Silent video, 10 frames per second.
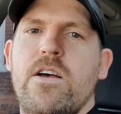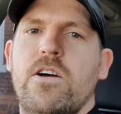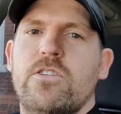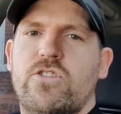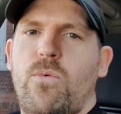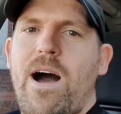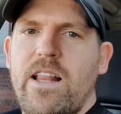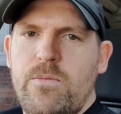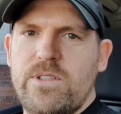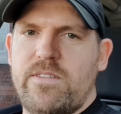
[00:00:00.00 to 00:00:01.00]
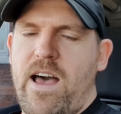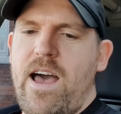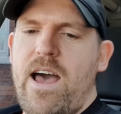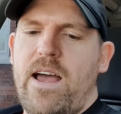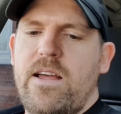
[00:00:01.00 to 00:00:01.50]
So while it was
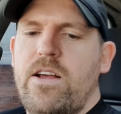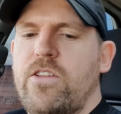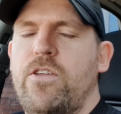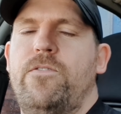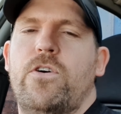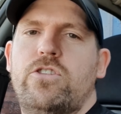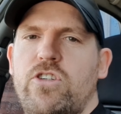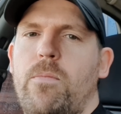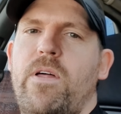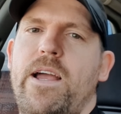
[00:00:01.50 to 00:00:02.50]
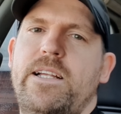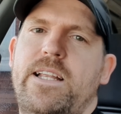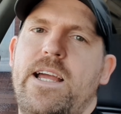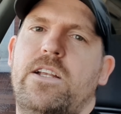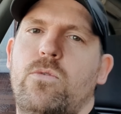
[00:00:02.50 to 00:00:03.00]
there, the first job that he
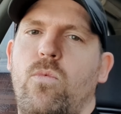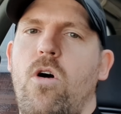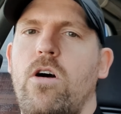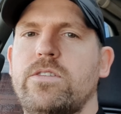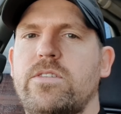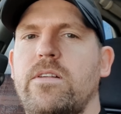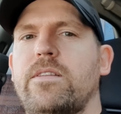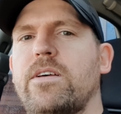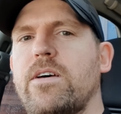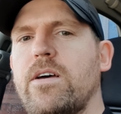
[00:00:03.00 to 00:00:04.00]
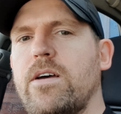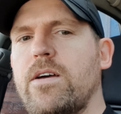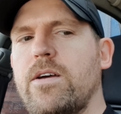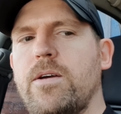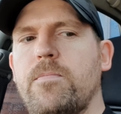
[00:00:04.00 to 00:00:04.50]
did was
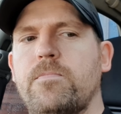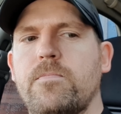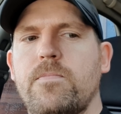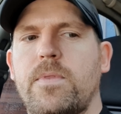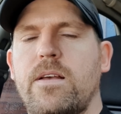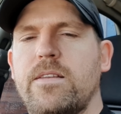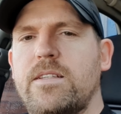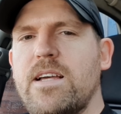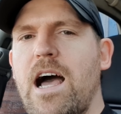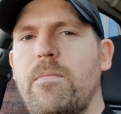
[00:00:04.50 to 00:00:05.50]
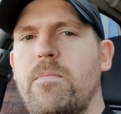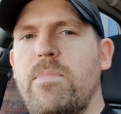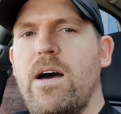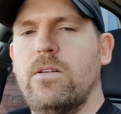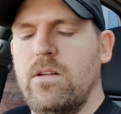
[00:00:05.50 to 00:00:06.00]
the timing
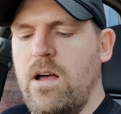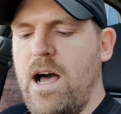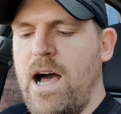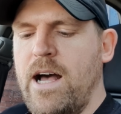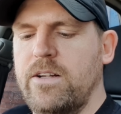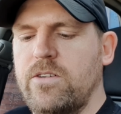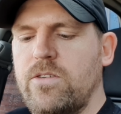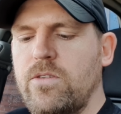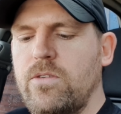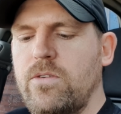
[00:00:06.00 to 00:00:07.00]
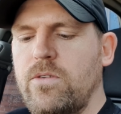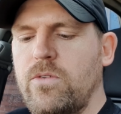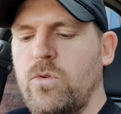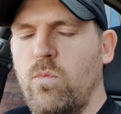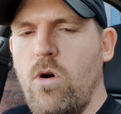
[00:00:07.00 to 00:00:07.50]
belt and
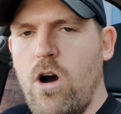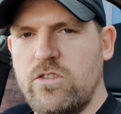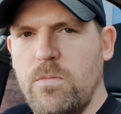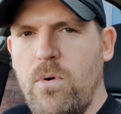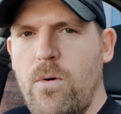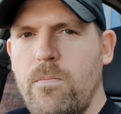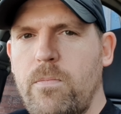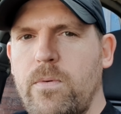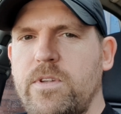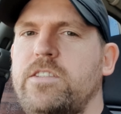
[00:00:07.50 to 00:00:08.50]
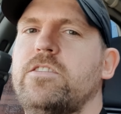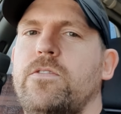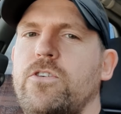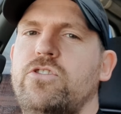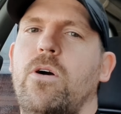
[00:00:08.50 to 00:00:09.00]
the water pump. This is the
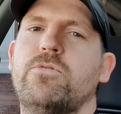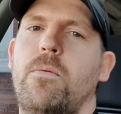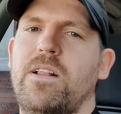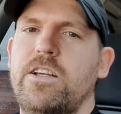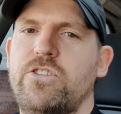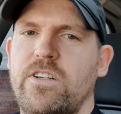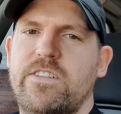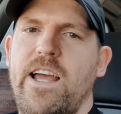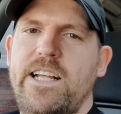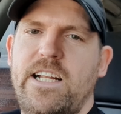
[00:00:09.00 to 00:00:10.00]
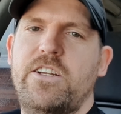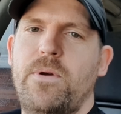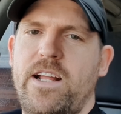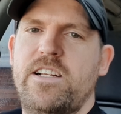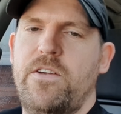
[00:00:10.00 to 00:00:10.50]
first jobs on my list, should I say. He did do
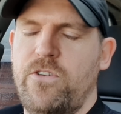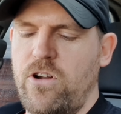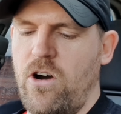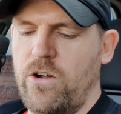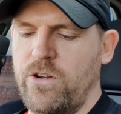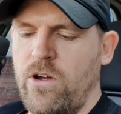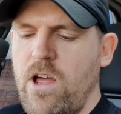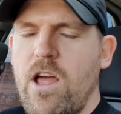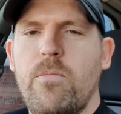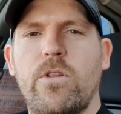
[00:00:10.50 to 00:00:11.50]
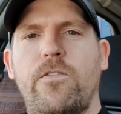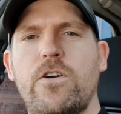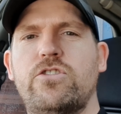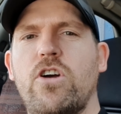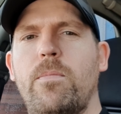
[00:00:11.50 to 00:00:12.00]
it in a different order, but the
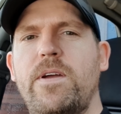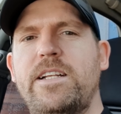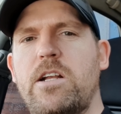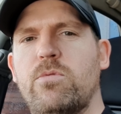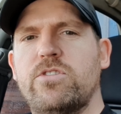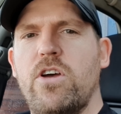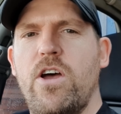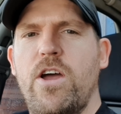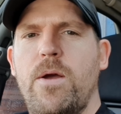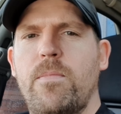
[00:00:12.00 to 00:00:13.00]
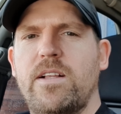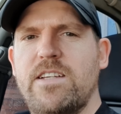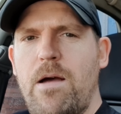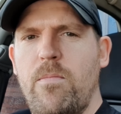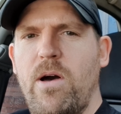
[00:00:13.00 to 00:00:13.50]
first job he did was a
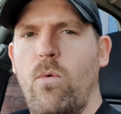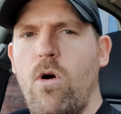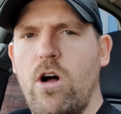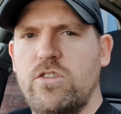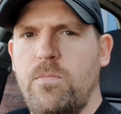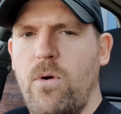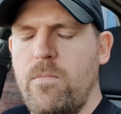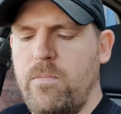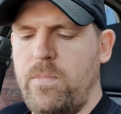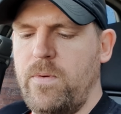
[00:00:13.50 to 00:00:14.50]
timing belt water pump.